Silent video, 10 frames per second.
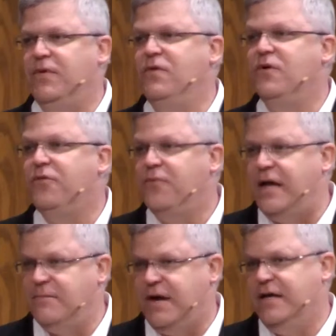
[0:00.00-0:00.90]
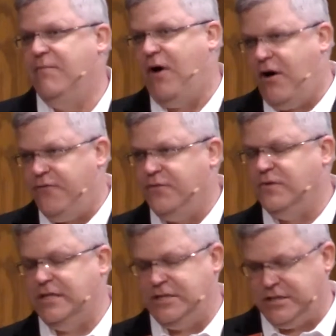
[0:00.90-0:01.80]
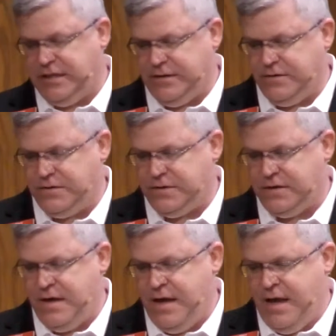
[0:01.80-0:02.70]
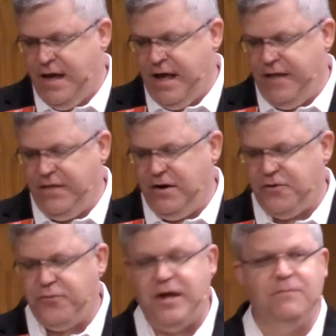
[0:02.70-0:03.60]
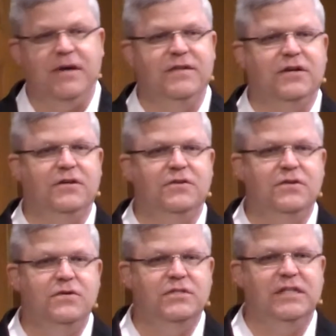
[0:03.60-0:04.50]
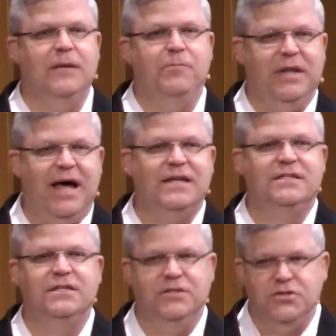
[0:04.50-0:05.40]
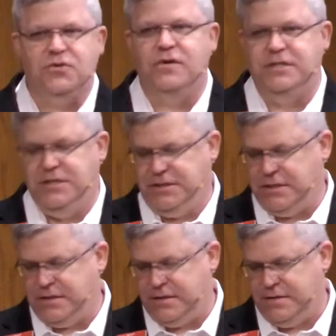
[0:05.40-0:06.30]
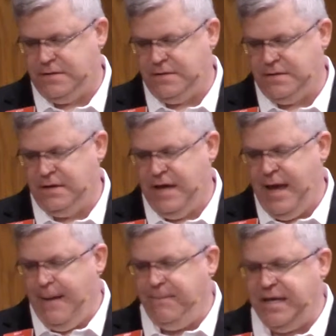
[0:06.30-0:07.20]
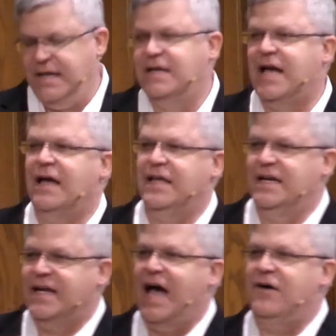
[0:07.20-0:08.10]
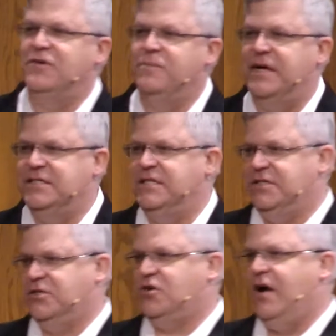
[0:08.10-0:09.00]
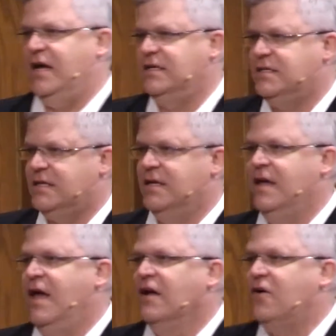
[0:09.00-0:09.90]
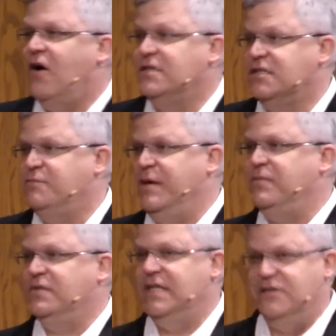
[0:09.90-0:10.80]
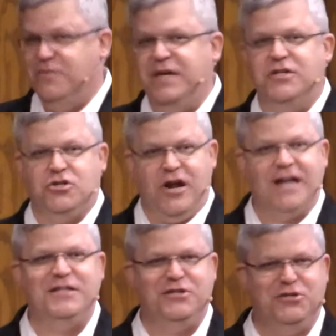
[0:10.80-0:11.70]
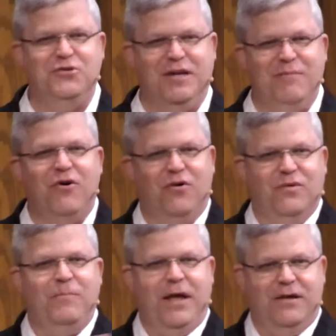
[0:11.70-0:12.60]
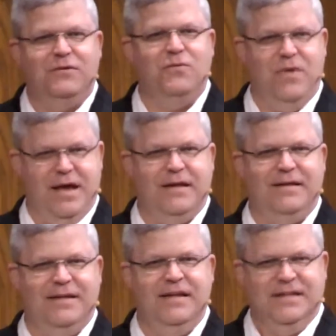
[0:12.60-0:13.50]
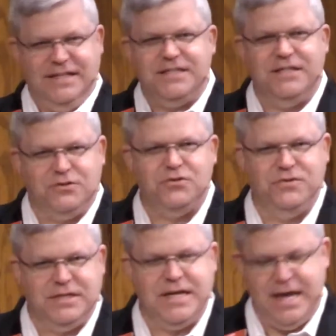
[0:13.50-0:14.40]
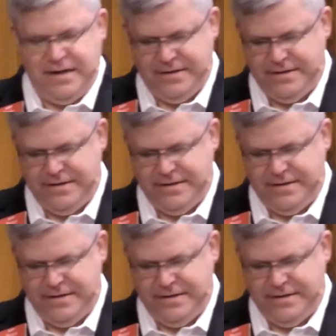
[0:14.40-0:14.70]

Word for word: who are threatened by him, often religious leaders, and they are threatened by the good news and they plot to destroy Jesus. Being encountered by Jesus Christ causes people to either be attracted to him or repelled away. That's still true today.